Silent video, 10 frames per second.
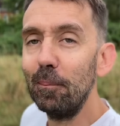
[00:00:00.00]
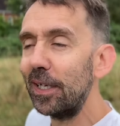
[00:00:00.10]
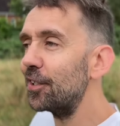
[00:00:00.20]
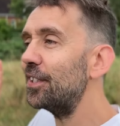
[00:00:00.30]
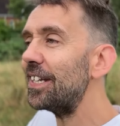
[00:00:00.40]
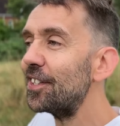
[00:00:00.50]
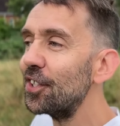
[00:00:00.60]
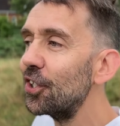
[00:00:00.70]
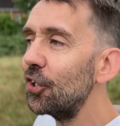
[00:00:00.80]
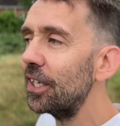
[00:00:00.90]
because this is
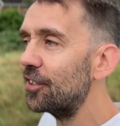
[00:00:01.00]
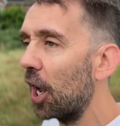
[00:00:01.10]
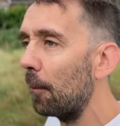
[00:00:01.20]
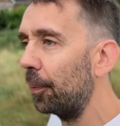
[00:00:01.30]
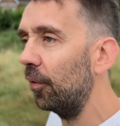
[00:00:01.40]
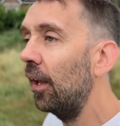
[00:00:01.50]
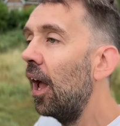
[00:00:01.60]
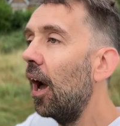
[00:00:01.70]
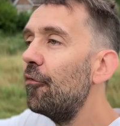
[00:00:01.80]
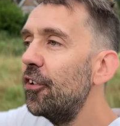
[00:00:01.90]
a good example
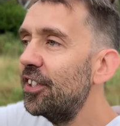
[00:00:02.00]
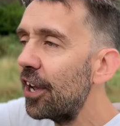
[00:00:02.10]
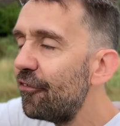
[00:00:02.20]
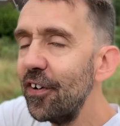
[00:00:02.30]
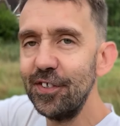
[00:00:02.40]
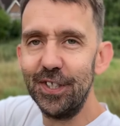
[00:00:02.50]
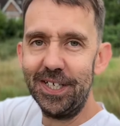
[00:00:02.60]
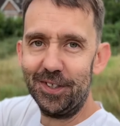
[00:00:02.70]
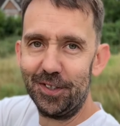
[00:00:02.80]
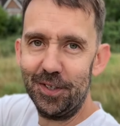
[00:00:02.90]
of the
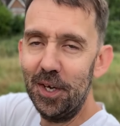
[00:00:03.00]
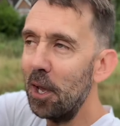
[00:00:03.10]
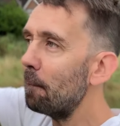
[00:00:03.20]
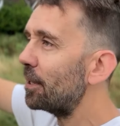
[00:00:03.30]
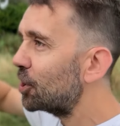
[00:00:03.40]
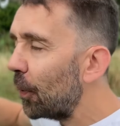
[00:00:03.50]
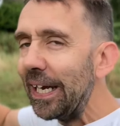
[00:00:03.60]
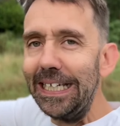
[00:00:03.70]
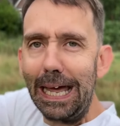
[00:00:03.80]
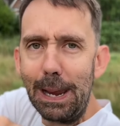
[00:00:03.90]
differences
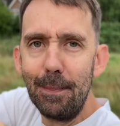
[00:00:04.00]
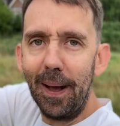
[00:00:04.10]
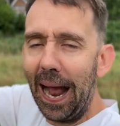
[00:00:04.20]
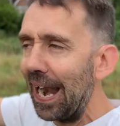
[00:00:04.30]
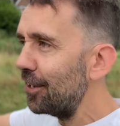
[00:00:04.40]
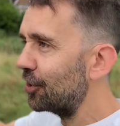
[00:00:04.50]
between Labour and the